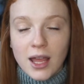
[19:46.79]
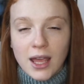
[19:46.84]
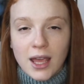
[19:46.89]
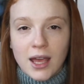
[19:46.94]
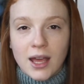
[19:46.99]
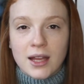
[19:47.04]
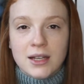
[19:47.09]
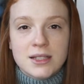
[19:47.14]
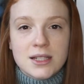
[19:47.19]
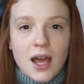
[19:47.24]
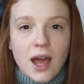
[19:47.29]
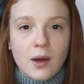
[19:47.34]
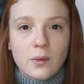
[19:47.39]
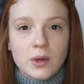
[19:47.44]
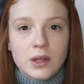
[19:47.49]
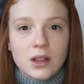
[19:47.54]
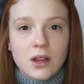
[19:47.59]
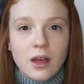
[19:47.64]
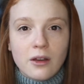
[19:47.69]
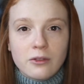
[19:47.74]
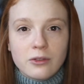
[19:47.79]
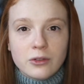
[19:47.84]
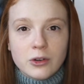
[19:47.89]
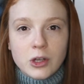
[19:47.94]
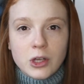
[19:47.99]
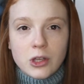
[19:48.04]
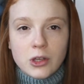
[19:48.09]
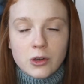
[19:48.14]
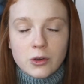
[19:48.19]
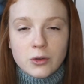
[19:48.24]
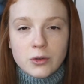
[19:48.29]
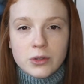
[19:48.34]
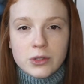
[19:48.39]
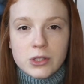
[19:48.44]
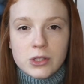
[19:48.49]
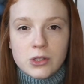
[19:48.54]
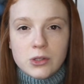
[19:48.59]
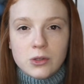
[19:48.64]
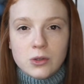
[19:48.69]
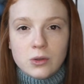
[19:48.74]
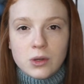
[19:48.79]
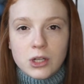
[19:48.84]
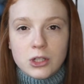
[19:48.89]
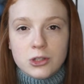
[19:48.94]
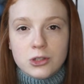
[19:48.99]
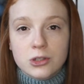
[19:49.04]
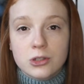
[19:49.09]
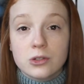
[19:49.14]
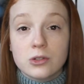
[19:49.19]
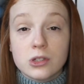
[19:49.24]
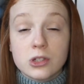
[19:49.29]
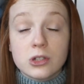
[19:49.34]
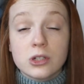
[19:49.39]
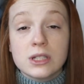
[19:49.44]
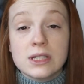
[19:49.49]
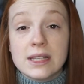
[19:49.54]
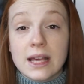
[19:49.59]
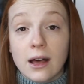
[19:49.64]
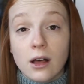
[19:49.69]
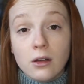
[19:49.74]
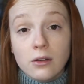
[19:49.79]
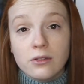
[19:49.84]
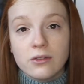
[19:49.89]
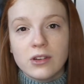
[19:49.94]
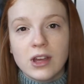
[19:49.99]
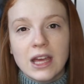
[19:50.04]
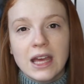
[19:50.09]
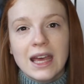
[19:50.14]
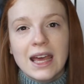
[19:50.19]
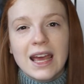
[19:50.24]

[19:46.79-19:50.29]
and I would love for you to introduce yourself